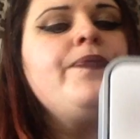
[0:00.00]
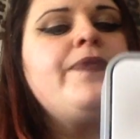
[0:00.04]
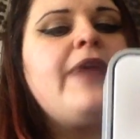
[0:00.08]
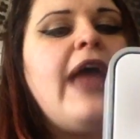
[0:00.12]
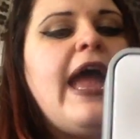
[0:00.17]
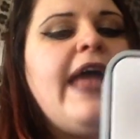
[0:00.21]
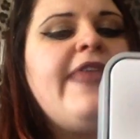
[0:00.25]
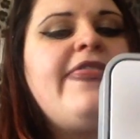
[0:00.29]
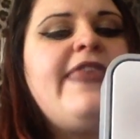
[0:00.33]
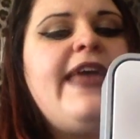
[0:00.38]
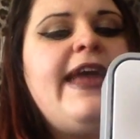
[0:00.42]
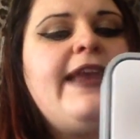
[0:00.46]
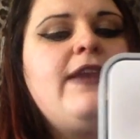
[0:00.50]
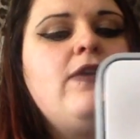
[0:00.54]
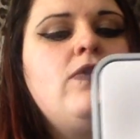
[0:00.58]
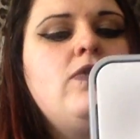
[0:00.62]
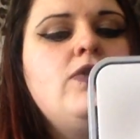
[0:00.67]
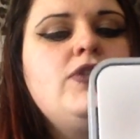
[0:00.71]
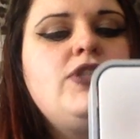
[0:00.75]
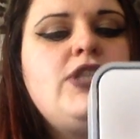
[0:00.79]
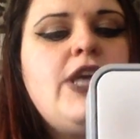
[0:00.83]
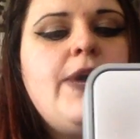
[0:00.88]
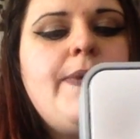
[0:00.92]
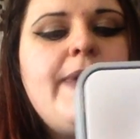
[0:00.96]
And then
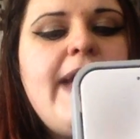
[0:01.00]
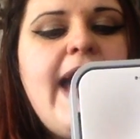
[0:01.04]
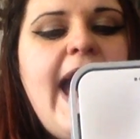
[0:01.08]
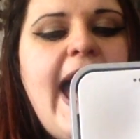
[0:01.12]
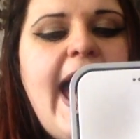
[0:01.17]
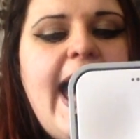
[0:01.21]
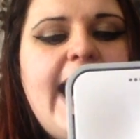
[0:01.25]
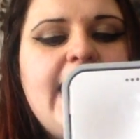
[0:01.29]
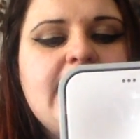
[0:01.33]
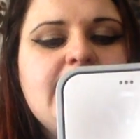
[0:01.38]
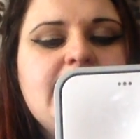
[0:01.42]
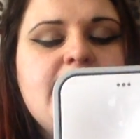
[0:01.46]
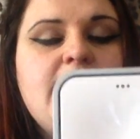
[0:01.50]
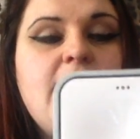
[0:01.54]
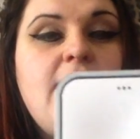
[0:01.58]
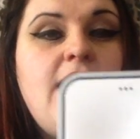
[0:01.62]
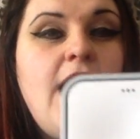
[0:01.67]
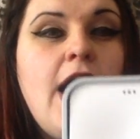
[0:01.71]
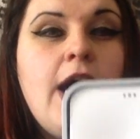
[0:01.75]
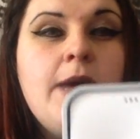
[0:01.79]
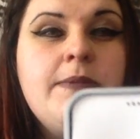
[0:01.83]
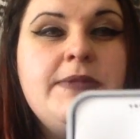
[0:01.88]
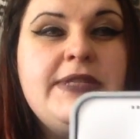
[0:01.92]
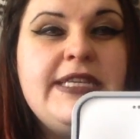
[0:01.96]
also it has an
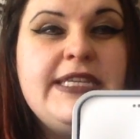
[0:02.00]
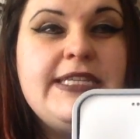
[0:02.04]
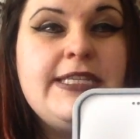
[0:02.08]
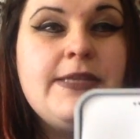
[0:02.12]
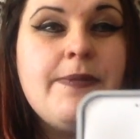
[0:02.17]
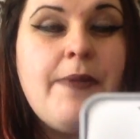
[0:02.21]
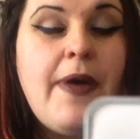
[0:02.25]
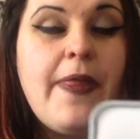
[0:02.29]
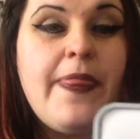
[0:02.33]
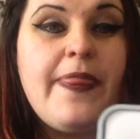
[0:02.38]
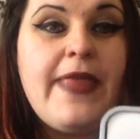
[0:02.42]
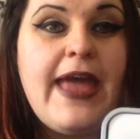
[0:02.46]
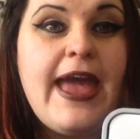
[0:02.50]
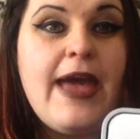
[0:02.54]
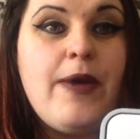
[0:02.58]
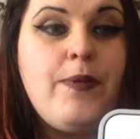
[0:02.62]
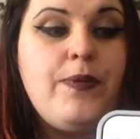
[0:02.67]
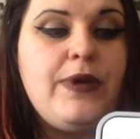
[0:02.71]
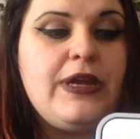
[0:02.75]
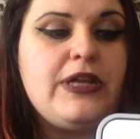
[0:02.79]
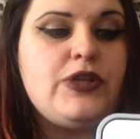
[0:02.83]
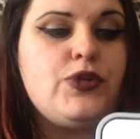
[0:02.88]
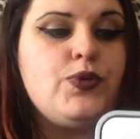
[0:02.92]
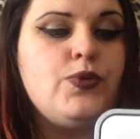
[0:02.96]
alarm system on there,
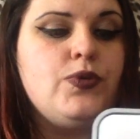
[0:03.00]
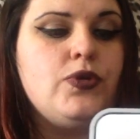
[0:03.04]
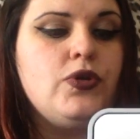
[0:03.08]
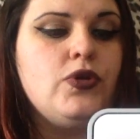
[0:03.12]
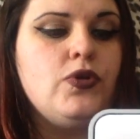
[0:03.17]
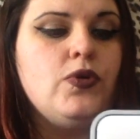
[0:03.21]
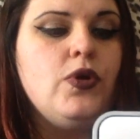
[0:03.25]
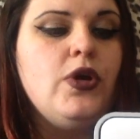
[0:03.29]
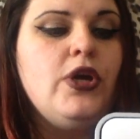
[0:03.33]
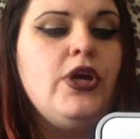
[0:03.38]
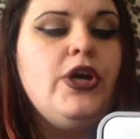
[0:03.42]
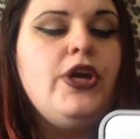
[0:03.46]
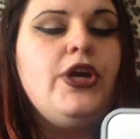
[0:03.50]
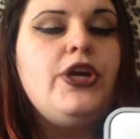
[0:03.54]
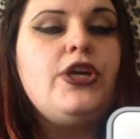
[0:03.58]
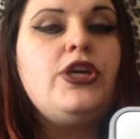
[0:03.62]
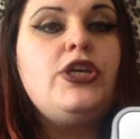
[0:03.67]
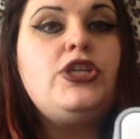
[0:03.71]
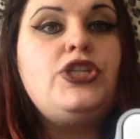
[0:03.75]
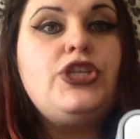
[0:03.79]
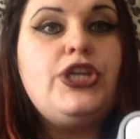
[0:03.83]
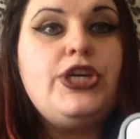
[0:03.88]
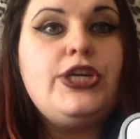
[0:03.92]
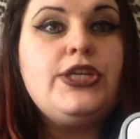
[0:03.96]
which will,
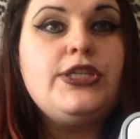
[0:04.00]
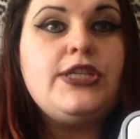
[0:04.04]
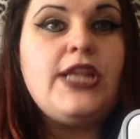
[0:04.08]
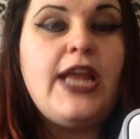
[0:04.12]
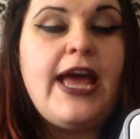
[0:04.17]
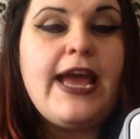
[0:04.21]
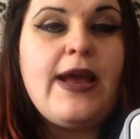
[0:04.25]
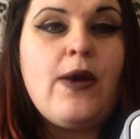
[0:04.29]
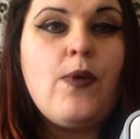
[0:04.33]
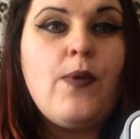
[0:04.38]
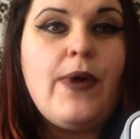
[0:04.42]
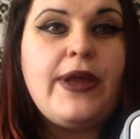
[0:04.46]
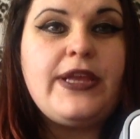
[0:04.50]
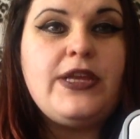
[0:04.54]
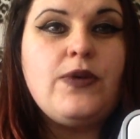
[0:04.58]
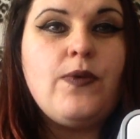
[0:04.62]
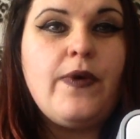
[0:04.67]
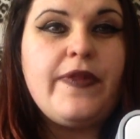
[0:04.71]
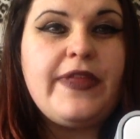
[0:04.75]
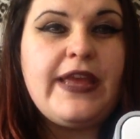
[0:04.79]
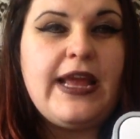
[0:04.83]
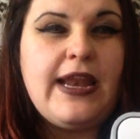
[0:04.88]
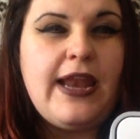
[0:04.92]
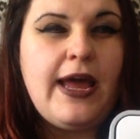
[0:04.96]
you choose like when you
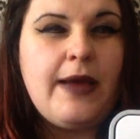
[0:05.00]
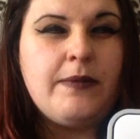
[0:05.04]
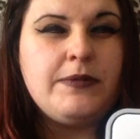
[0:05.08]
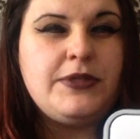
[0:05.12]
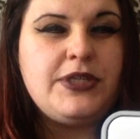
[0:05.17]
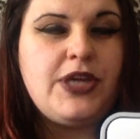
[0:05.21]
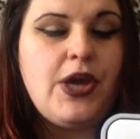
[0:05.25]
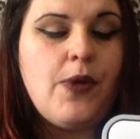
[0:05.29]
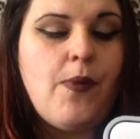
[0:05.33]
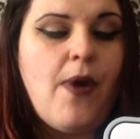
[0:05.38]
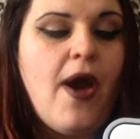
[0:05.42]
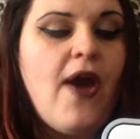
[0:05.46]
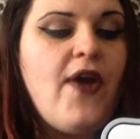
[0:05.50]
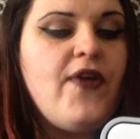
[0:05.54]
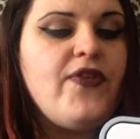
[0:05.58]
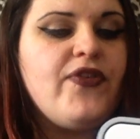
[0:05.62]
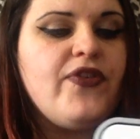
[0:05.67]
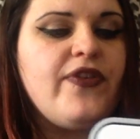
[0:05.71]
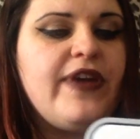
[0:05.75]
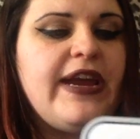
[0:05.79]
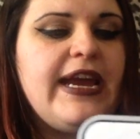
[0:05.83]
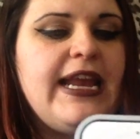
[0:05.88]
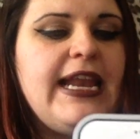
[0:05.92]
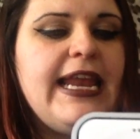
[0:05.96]
want the alarm to go off
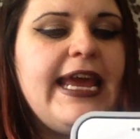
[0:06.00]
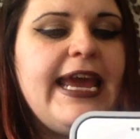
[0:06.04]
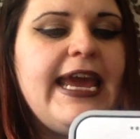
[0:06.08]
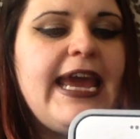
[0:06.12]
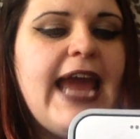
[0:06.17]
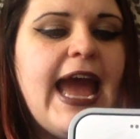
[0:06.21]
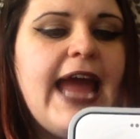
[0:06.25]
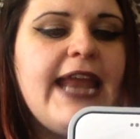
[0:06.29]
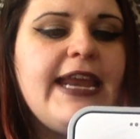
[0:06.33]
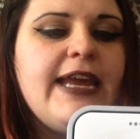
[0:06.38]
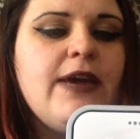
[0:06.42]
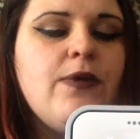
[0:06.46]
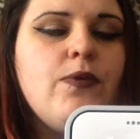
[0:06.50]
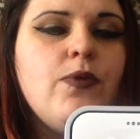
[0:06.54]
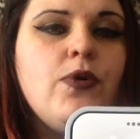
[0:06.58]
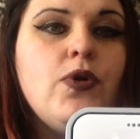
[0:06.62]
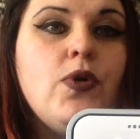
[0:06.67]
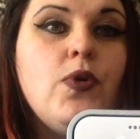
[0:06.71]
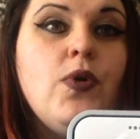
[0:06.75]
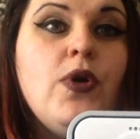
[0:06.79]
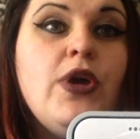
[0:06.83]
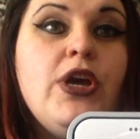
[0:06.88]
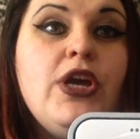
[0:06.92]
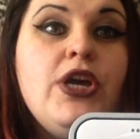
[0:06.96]
really, and it
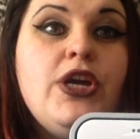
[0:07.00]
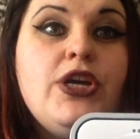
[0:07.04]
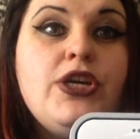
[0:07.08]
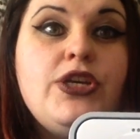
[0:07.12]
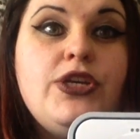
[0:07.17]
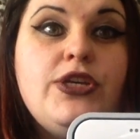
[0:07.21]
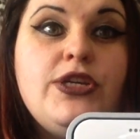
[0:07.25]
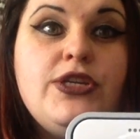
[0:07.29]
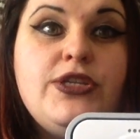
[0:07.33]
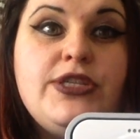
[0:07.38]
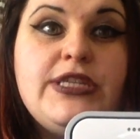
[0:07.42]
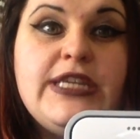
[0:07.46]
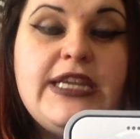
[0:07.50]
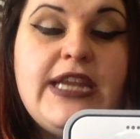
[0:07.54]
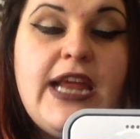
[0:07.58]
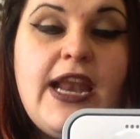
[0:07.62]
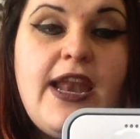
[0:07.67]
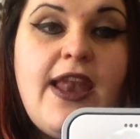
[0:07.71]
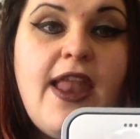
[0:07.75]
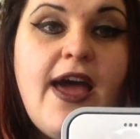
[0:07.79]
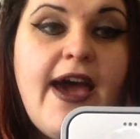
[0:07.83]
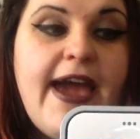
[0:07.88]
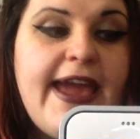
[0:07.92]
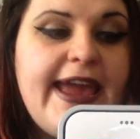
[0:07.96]
will, using a
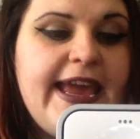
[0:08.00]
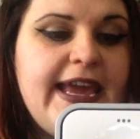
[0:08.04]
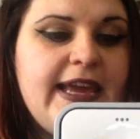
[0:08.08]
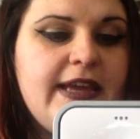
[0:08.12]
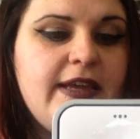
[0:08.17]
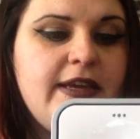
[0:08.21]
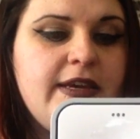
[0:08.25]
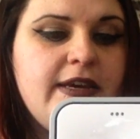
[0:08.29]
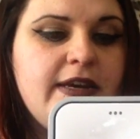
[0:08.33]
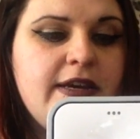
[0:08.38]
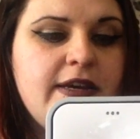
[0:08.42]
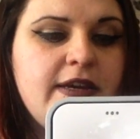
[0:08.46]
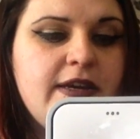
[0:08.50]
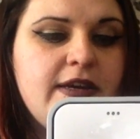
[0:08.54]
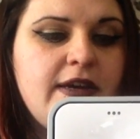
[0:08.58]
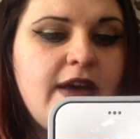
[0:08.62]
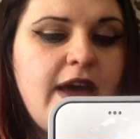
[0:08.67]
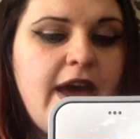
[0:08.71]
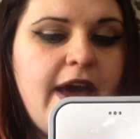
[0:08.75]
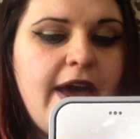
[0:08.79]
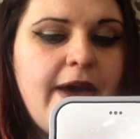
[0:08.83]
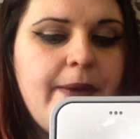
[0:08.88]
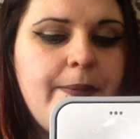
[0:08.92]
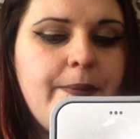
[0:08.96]
light
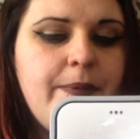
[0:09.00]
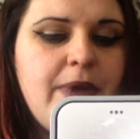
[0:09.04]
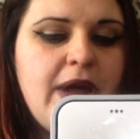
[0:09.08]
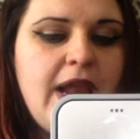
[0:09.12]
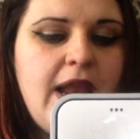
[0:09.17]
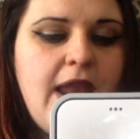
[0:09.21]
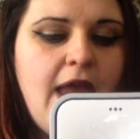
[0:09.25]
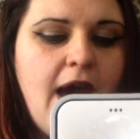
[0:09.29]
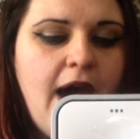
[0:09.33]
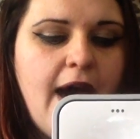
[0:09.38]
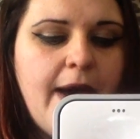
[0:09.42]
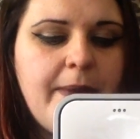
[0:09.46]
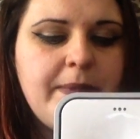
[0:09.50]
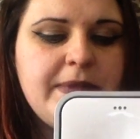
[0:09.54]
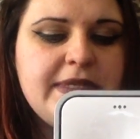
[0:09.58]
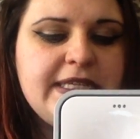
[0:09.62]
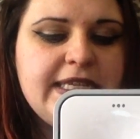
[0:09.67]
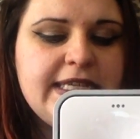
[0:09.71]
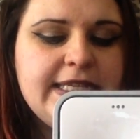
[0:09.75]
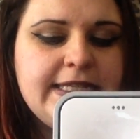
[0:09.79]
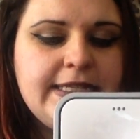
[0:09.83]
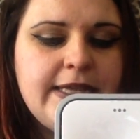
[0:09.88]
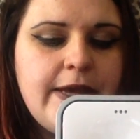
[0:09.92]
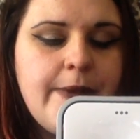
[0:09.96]
alarm
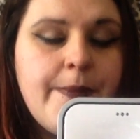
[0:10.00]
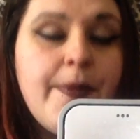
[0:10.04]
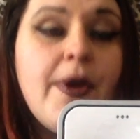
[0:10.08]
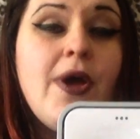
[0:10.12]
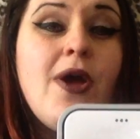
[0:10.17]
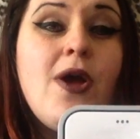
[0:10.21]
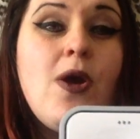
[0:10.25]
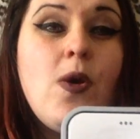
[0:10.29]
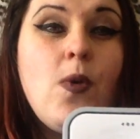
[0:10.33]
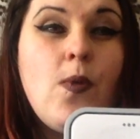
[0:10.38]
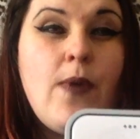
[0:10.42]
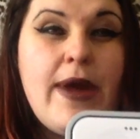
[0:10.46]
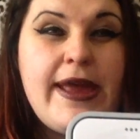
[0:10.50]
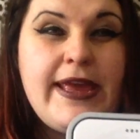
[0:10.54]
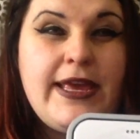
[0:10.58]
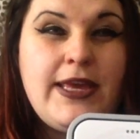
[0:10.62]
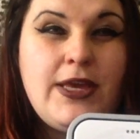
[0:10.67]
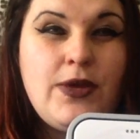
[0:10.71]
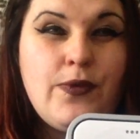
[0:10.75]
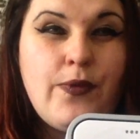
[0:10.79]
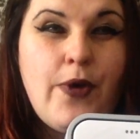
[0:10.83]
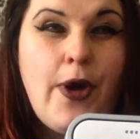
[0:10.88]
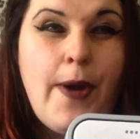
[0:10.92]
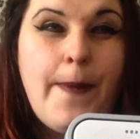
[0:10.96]
system,
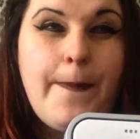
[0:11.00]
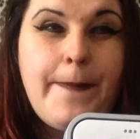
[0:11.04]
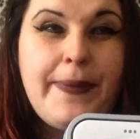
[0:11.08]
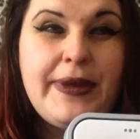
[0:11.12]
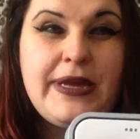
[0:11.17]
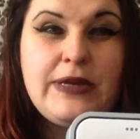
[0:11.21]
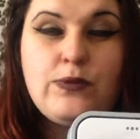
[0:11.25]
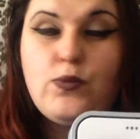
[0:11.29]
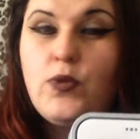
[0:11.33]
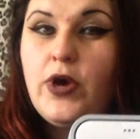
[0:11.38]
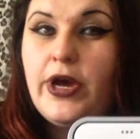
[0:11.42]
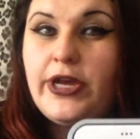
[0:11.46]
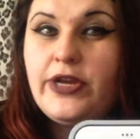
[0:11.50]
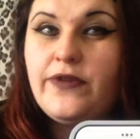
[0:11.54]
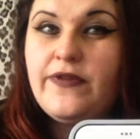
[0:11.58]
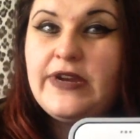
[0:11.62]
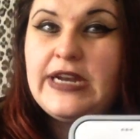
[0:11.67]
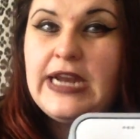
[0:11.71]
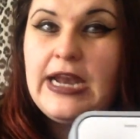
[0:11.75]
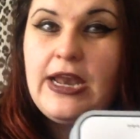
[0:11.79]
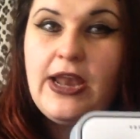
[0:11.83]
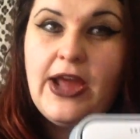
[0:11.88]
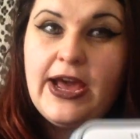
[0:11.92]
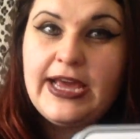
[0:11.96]
wake you up while you're
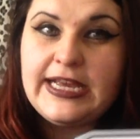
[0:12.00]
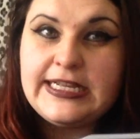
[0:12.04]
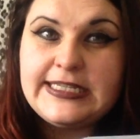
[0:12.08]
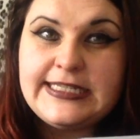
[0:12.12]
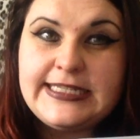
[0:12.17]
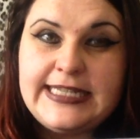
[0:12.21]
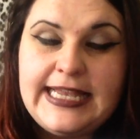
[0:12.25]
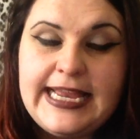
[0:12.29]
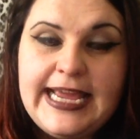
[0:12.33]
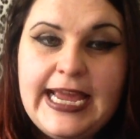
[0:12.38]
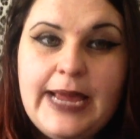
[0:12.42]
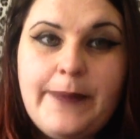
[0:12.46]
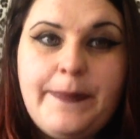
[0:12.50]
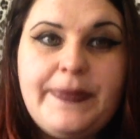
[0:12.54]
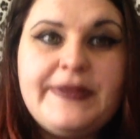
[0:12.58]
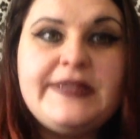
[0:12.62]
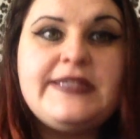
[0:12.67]
in a light sleep.